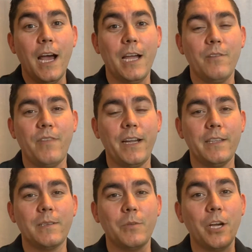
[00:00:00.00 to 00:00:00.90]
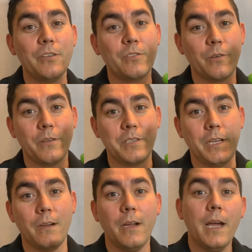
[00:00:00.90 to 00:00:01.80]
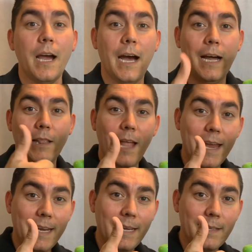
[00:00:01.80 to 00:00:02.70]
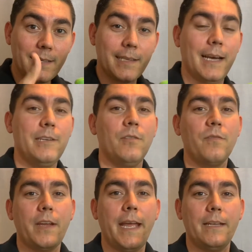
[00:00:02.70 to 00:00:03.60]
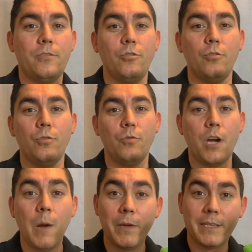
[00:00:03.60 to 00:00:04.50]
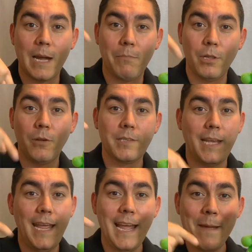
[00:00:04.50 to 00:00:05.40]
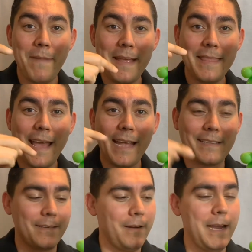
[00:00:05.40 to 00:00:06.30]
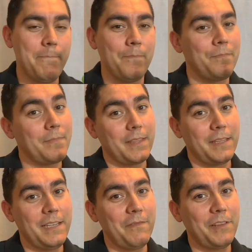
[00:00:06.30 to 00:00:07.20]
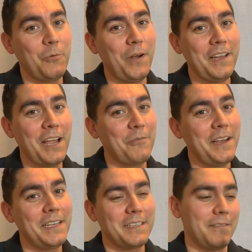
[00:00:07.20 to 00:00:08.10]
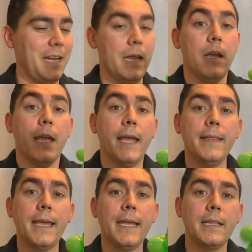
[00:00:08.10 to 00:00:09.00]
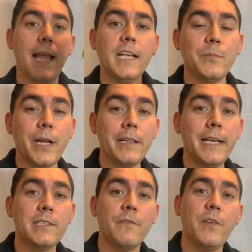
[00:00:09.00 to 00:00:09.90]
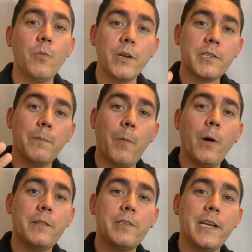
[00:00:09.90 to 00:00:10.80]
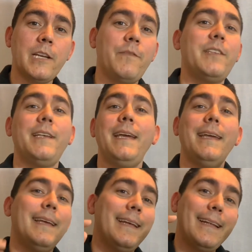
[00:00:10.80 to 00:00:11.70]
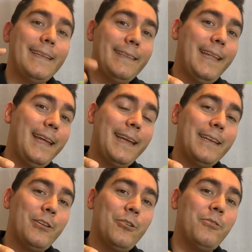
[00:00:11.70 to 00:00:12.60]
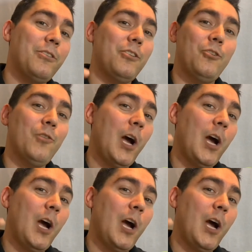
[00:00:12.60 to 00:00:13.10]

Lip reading: you're finding some good tutorials here. Like it. Don't forget to comment down below and say, hey, I made that, right? Definitely. Why not, right? Okay. And then last but not least, if you want to support the channel, if you say, dang, dude, you're